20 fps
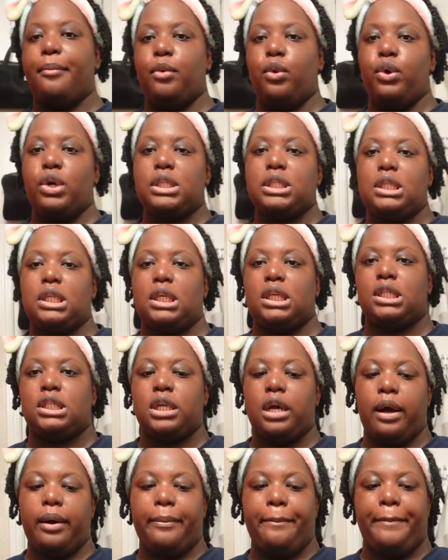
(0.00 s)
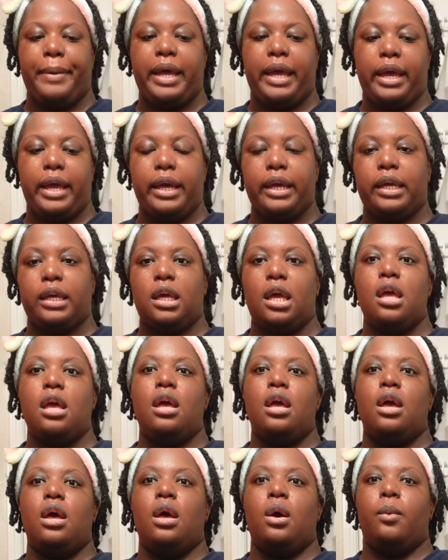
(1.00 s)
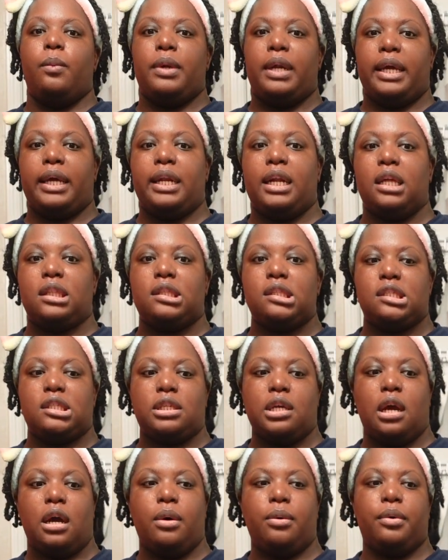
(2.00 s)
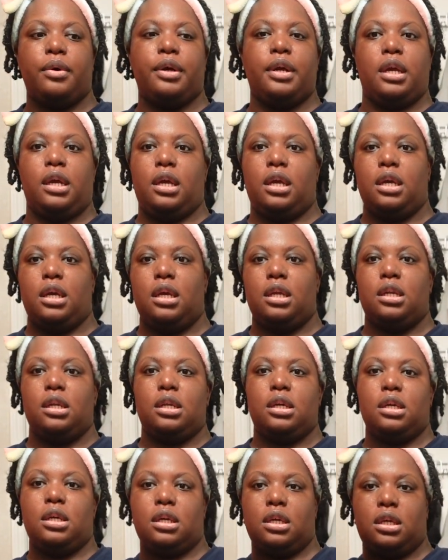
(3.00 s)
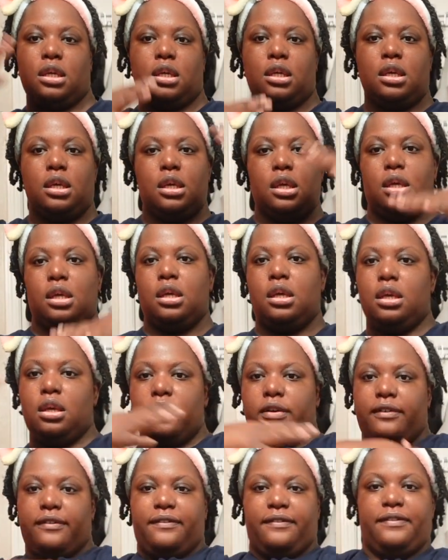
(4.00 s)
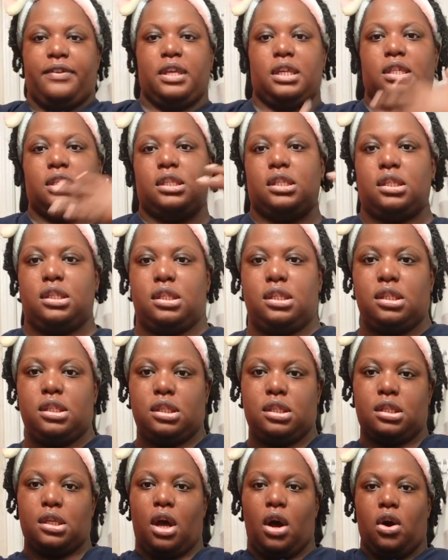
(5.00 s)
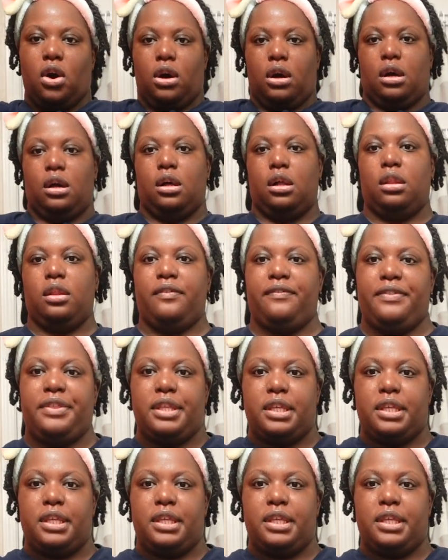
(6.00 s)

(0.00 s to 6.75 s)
I'm going to hit y'all back when I get out the shower and fix all of